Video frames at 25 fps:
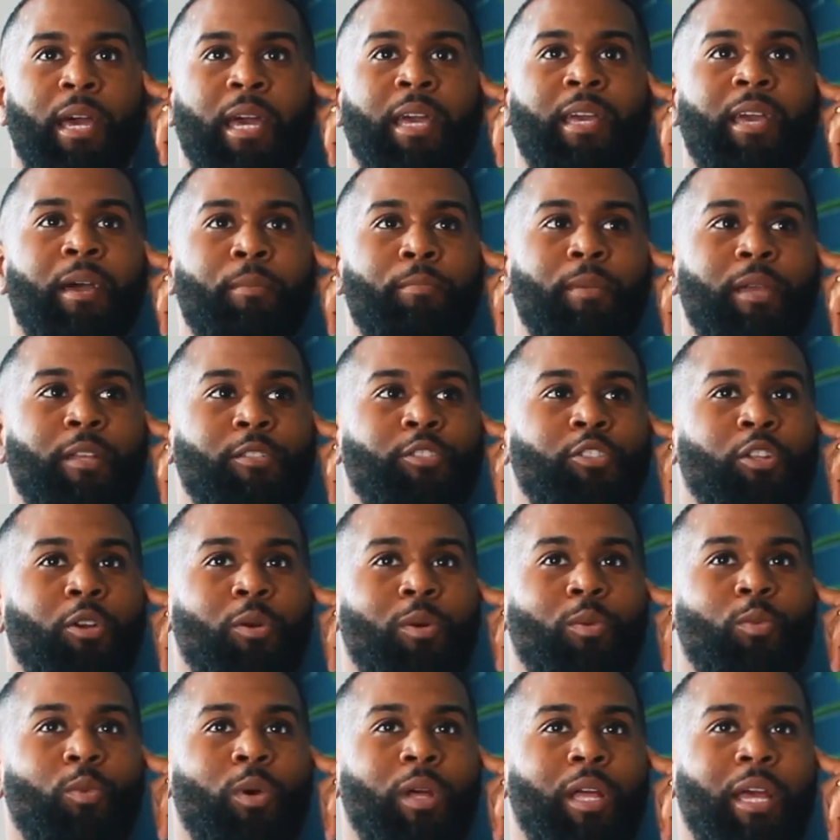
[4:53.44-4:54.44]
It can be, you
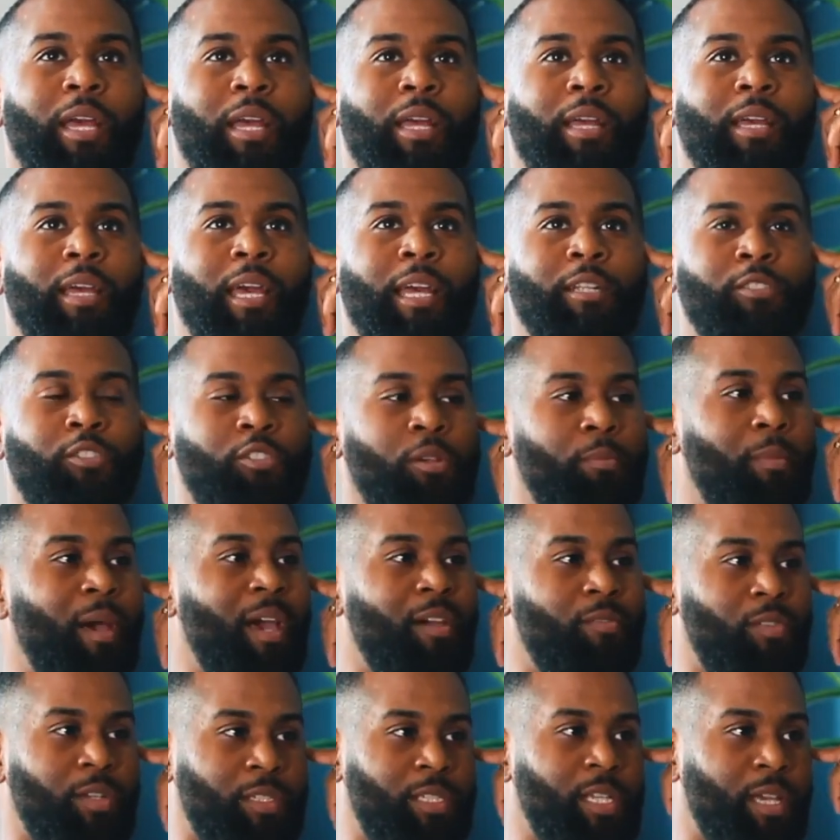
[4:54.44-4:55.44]
know, in some
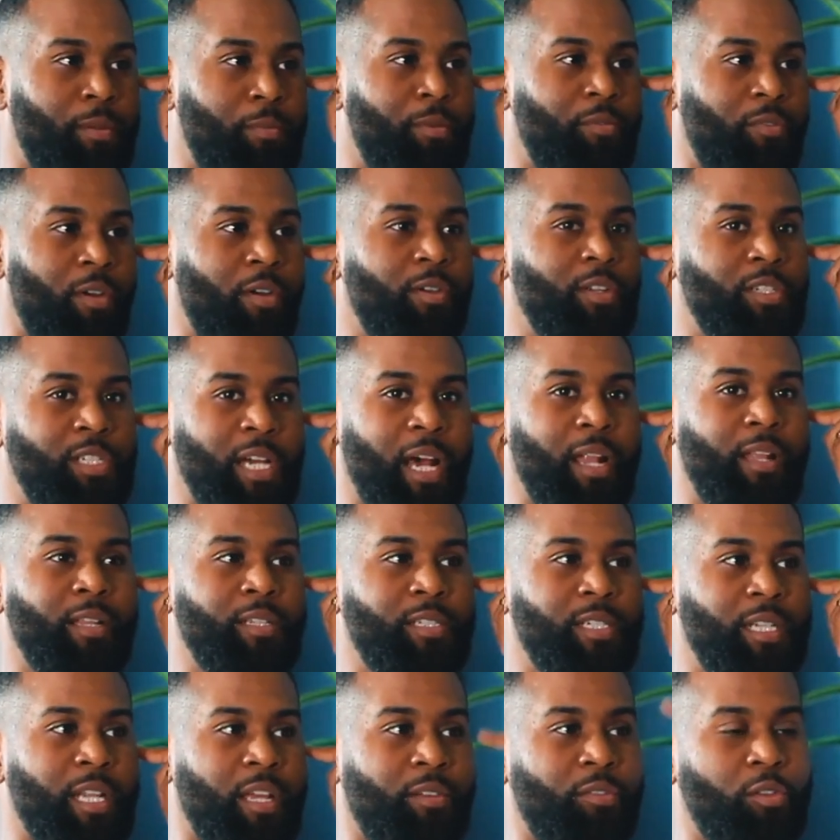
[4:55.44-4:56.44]
areas it can be very
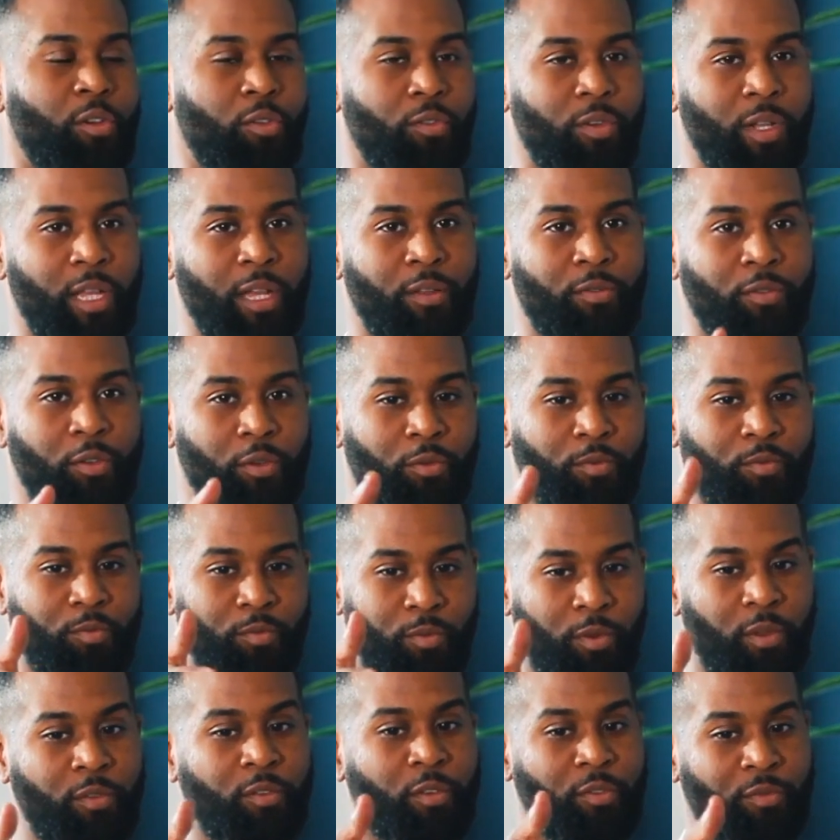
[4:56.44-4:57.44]
challenging. If you
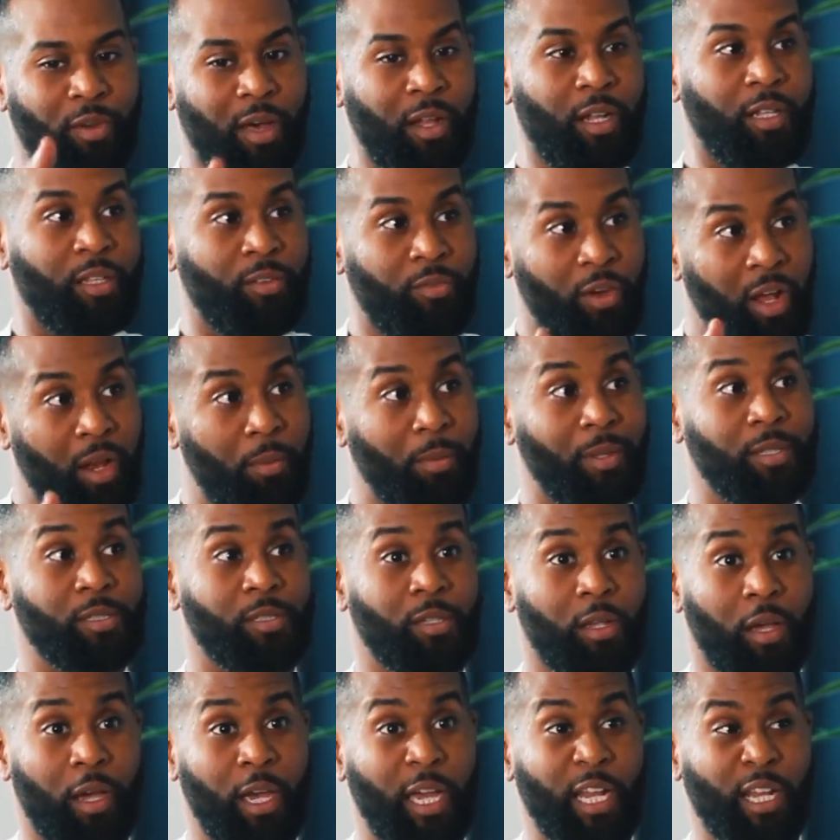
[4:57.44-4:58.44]
found a development
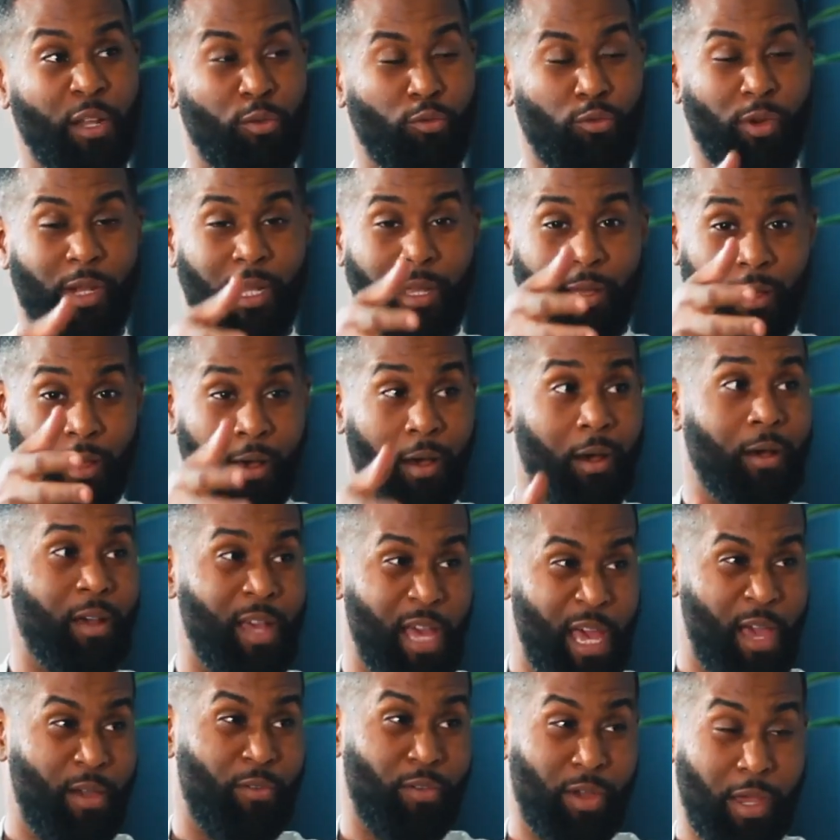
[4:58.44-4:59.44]
site in a really hot
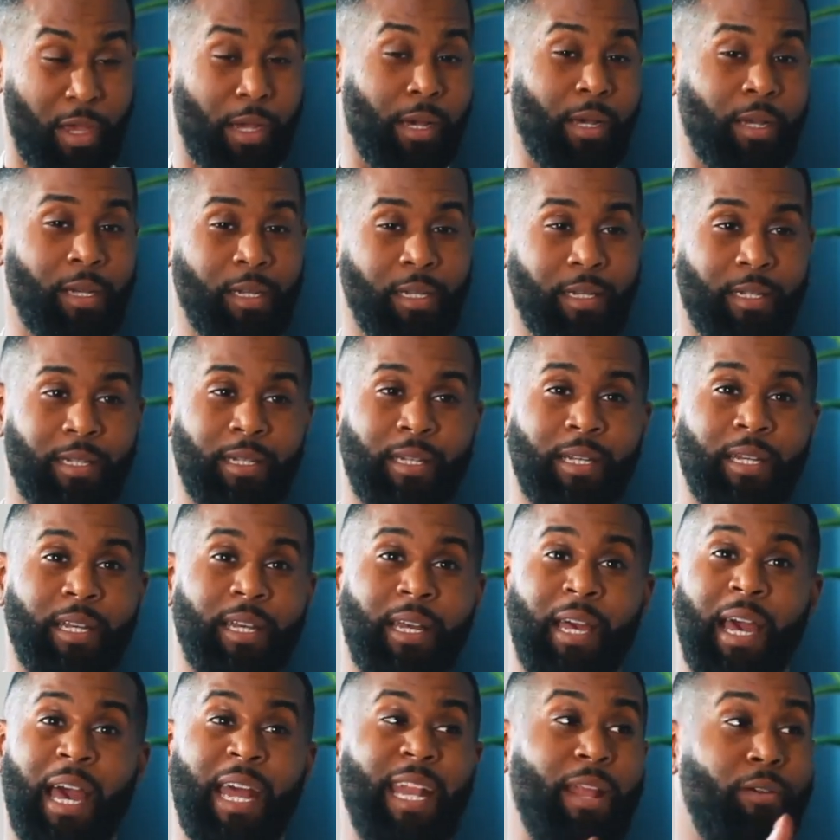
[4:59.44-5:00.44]
area,
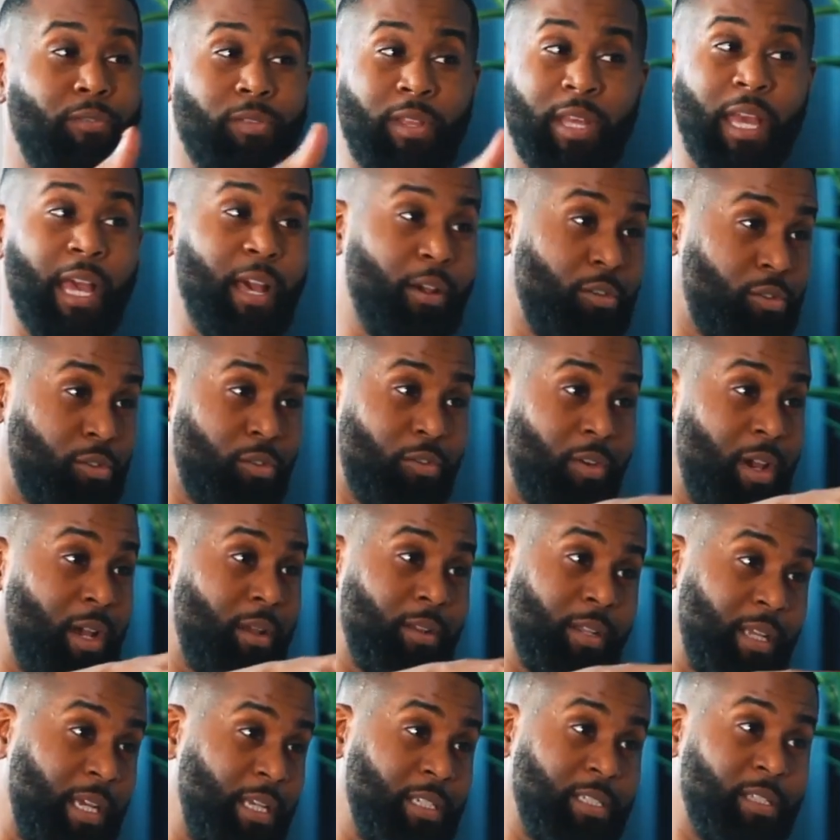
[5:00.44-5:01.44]
and everything else
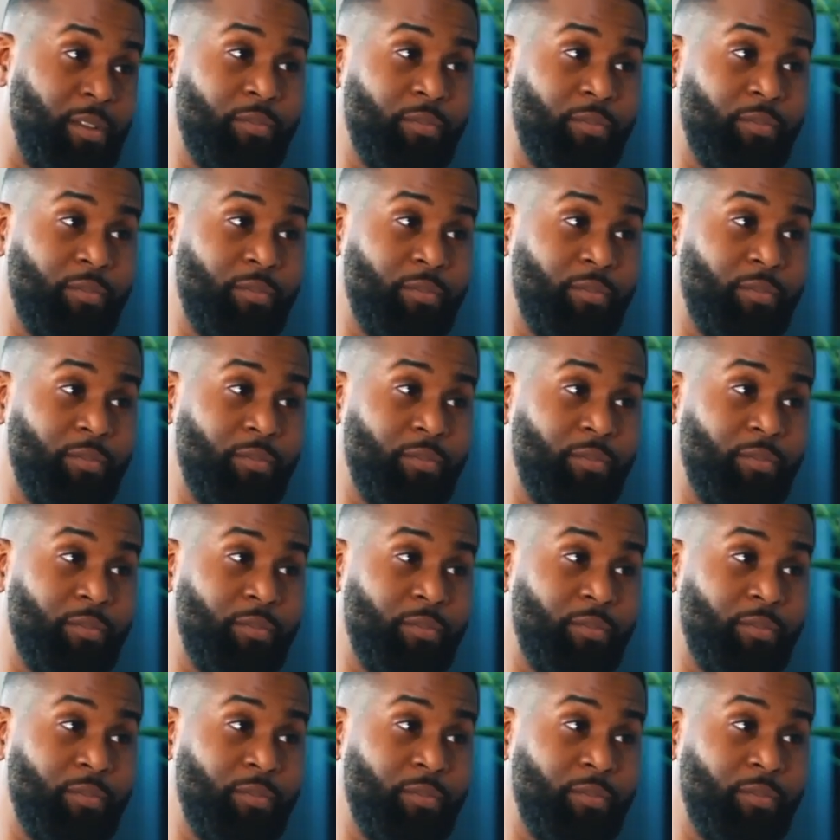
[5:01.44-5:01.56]
around it is